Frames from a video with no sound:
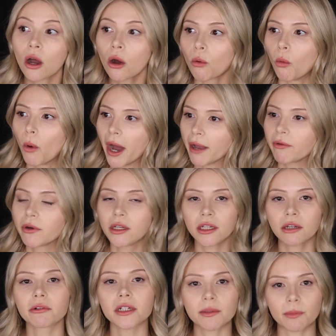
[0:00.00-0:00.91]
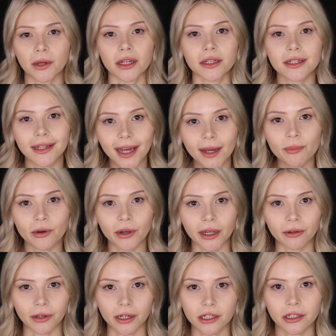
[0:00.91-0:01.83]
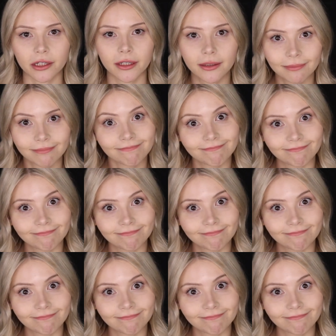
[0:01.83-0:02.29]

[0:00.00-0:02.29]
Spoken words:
Why wouldn't you respond to that point, Richard?